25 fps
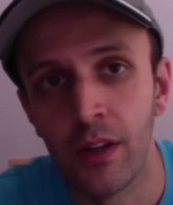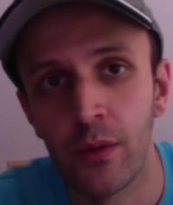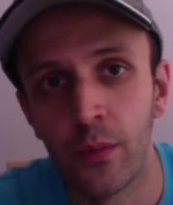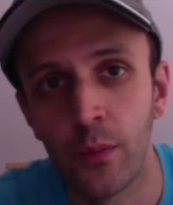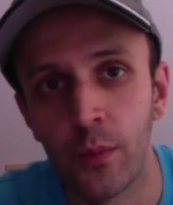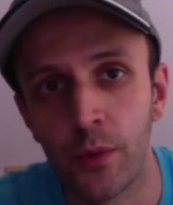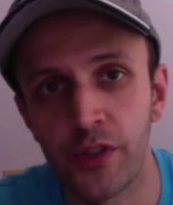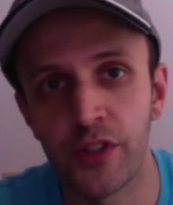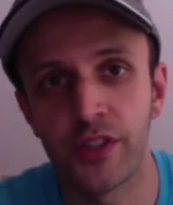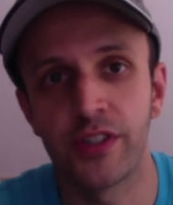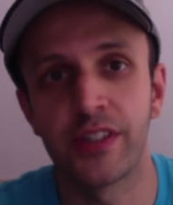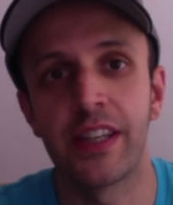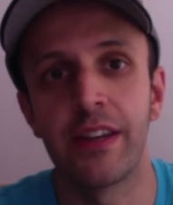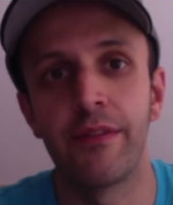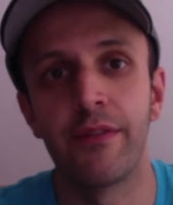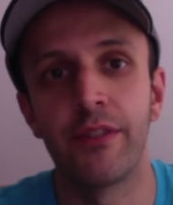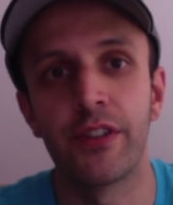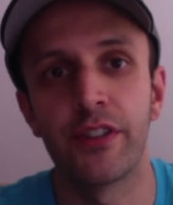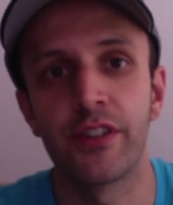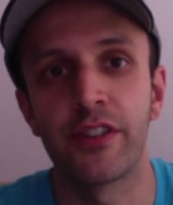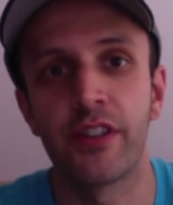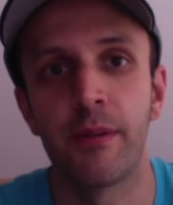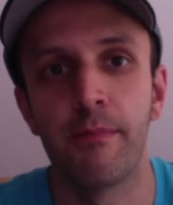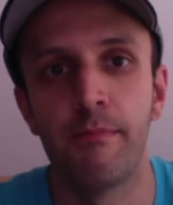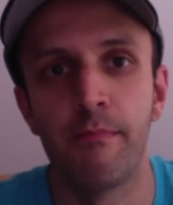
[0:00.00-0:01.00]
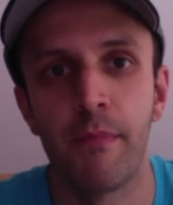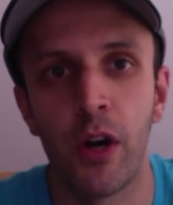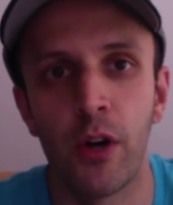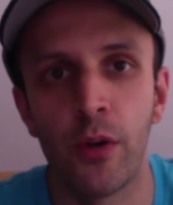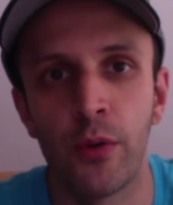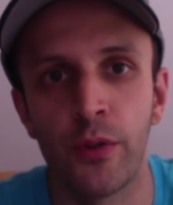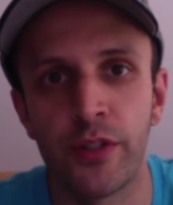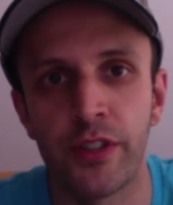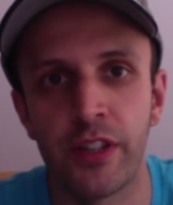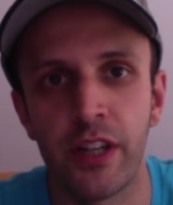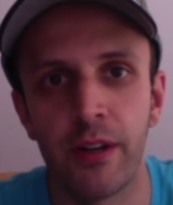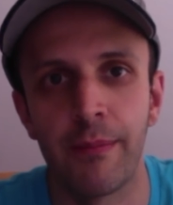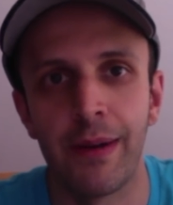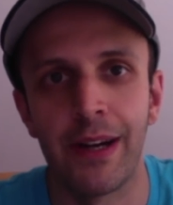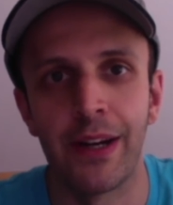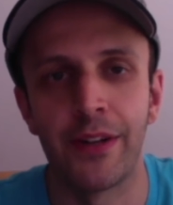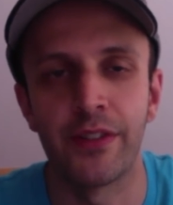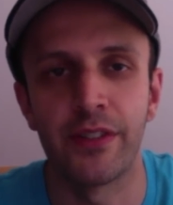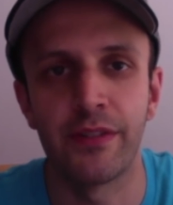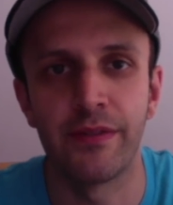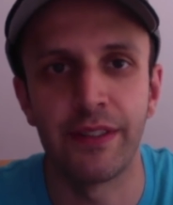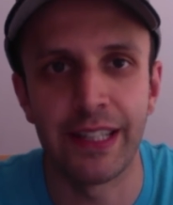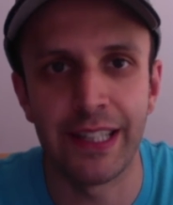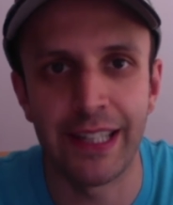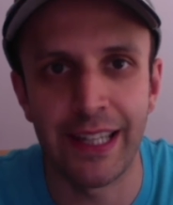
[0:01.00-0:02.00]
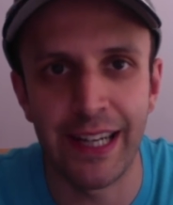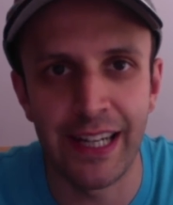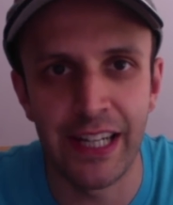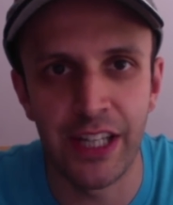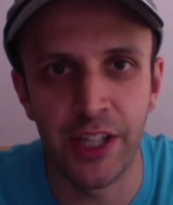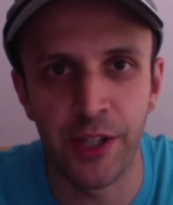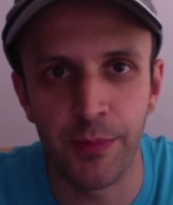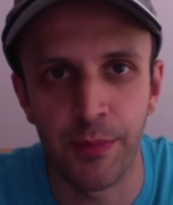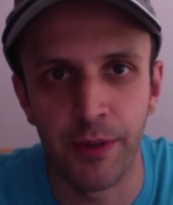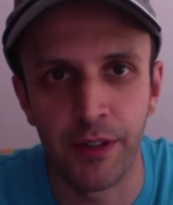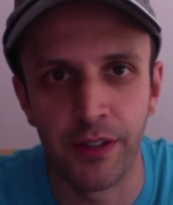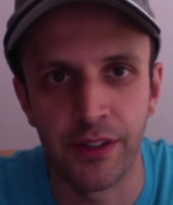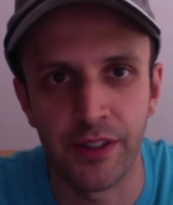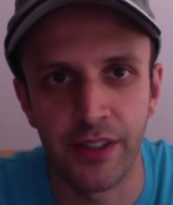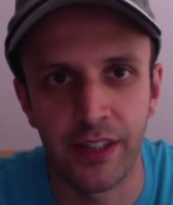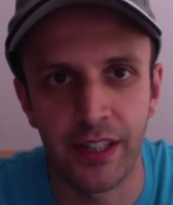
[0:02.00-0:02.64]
which has given us the most amount of engagement.